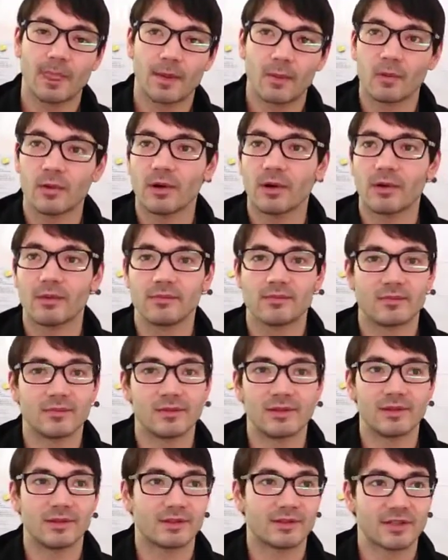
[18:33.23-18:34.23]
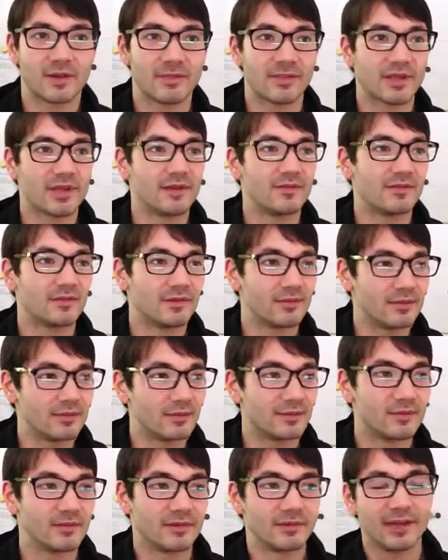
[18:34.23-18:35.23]
or something
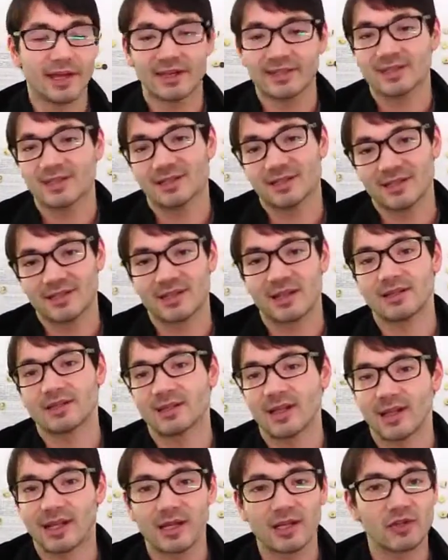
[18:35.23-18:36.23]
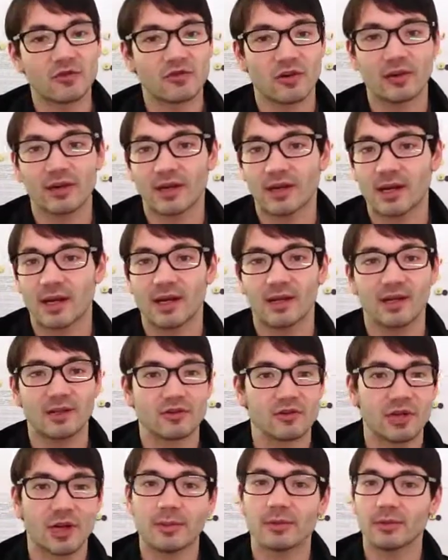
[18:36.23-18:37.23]
even less extent, that getting drunk and getting in
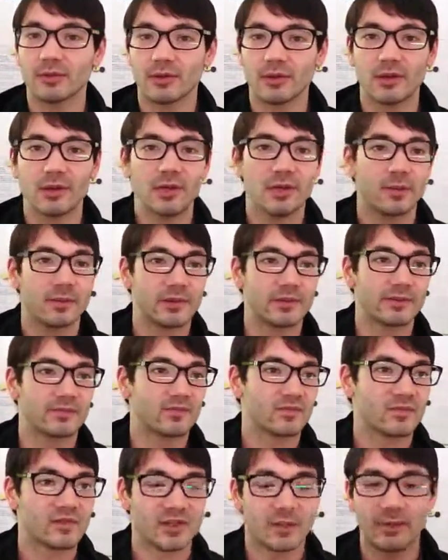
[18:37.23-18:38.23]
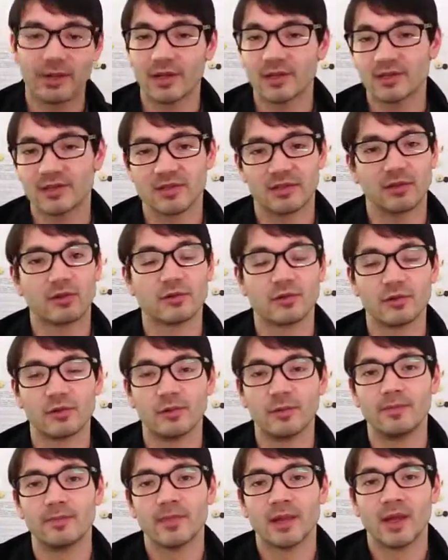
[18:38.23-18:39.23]
trouble with someone else in the
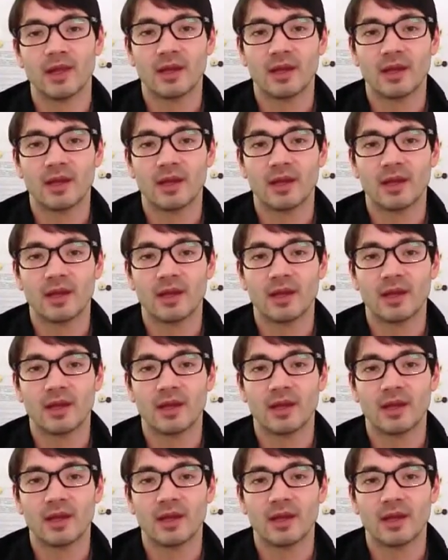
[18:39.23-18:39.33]
group,